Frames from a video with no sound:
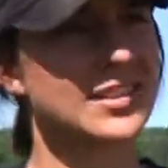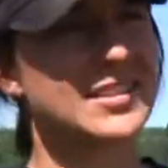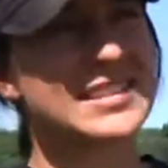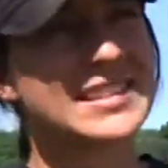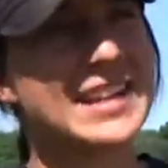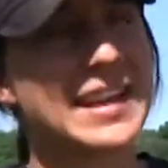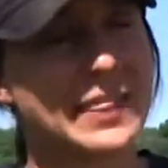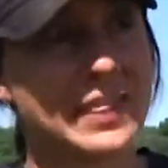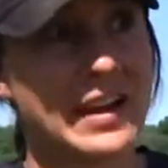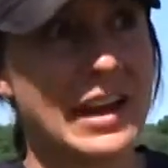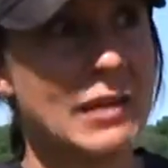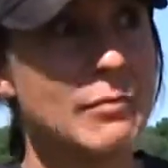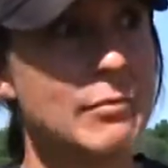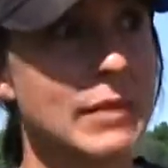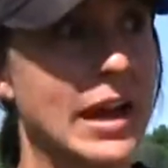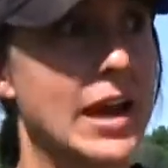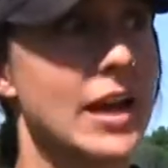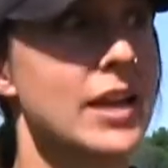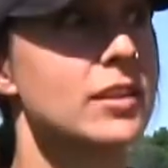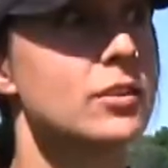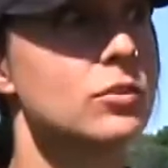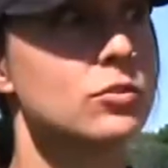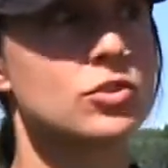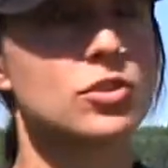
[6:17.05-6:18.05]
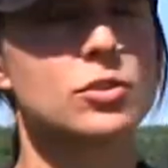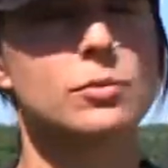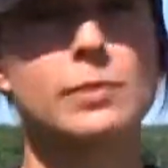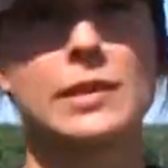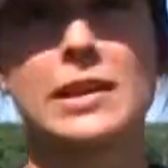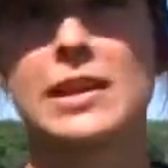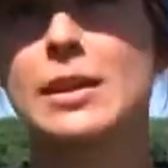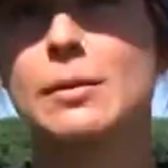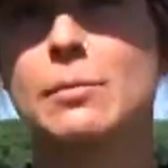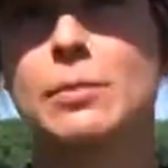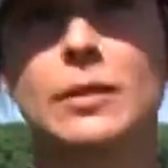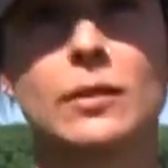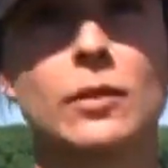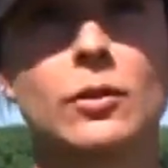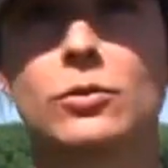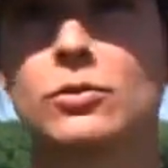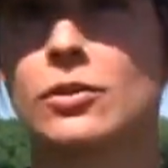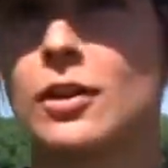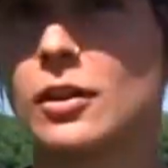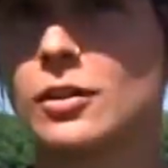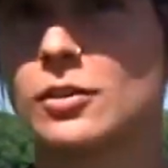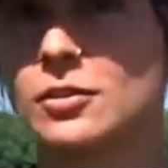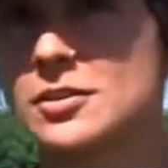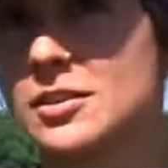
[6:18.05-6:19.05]
It's not that bad. You should be keeping those
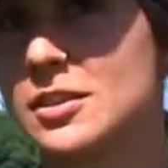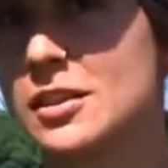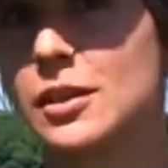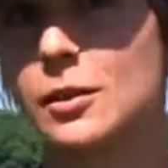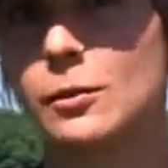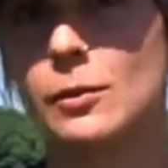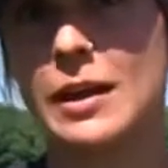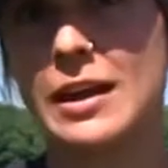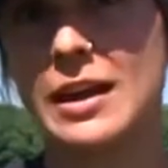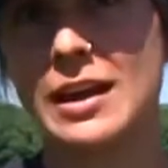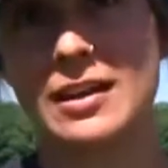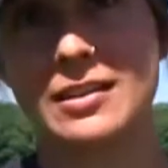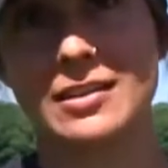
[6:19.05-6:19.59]
records anyway,